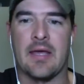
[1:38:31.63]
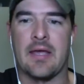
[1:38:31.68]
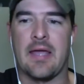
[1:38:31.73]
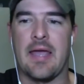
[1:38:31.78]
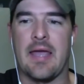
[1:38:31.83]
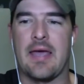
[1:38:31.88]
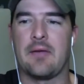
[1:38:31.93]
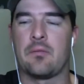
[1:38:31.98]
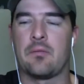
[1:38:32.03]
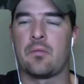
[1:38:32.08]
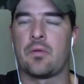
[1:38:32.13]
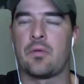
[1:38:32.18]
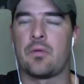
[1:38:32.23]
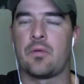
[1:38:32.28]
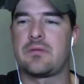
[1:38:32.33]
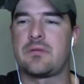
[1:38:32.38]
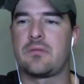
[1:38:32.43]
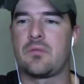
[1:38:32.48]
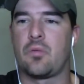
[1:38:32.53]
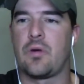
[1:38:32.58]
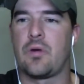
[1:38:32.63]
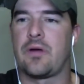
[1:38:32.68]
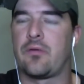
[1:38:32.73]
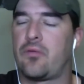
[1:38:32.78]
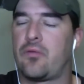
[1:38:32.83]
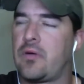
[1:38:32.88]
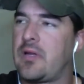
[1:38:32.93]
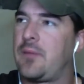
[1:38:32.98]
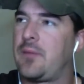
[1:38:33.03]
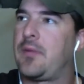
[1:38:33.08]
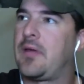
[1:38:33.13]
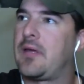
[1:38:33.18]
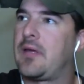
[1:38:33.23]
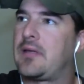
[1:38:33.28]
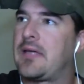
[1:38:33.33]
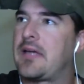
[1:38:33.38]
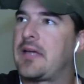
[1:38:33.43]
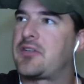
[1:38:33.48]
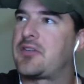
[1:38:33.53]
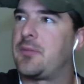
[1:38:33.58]
And what what'll really be a
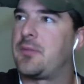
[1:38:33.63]
detriment